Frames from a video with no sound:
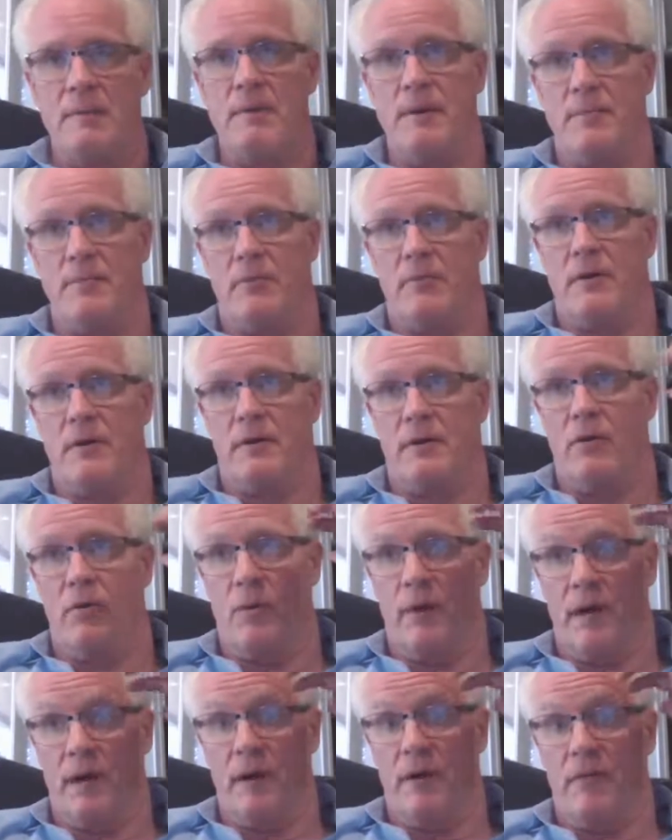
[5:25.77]
people were
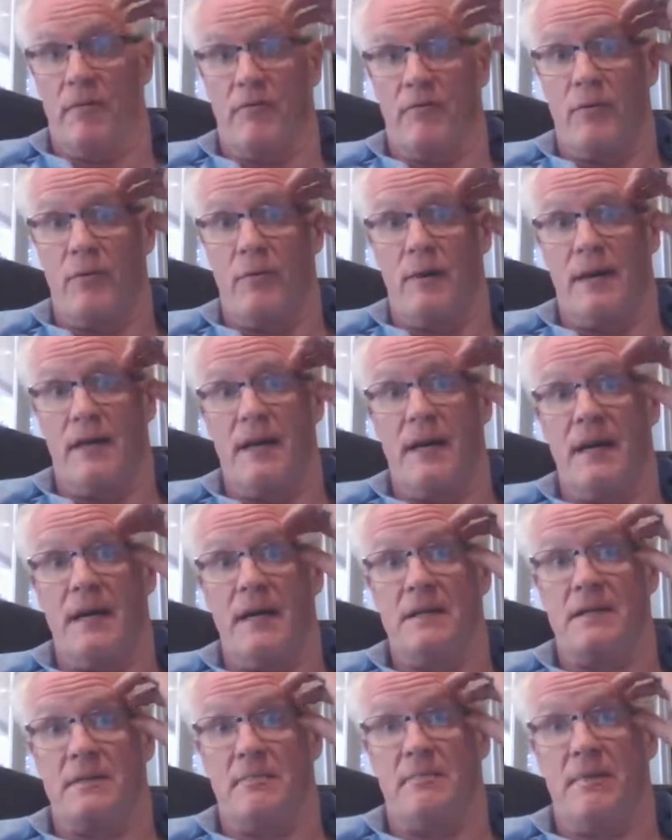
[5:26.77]
going into the
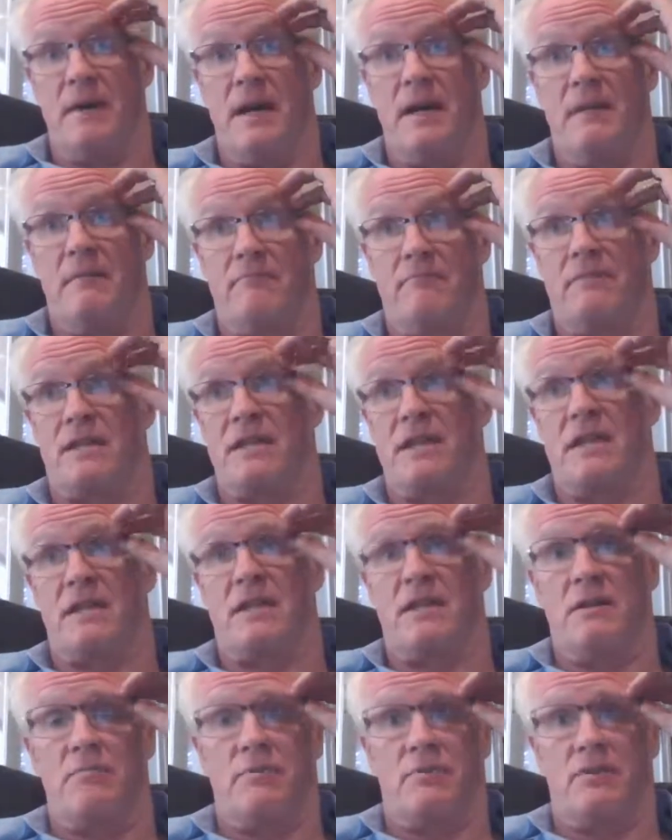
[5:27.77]
401ks and paying
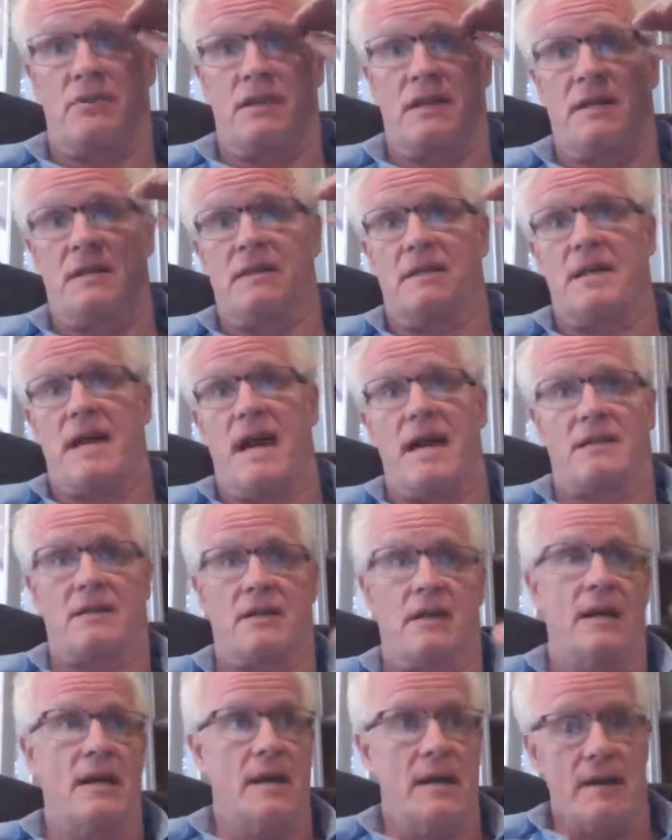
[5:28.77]
60% in
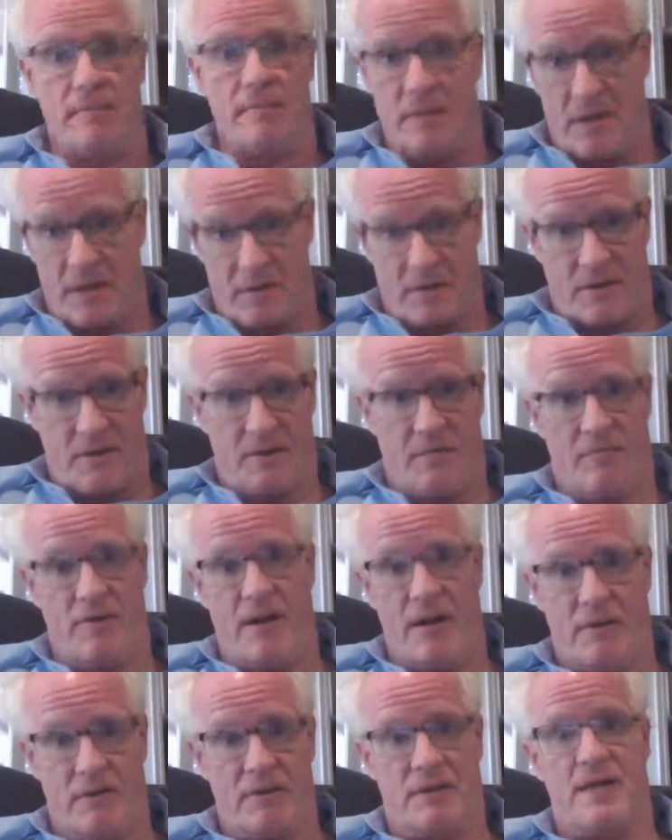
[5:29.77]
tax because of the
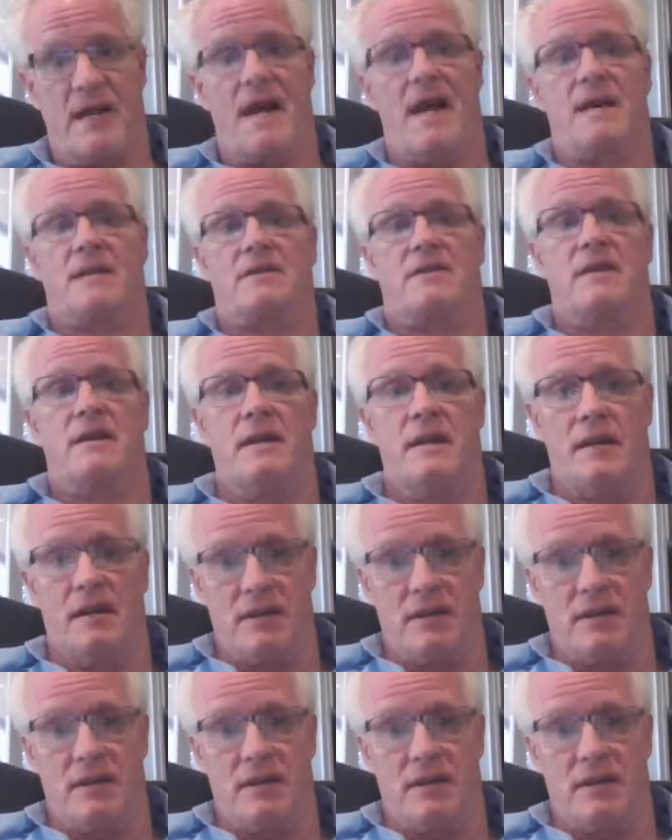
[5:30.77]
regular tax,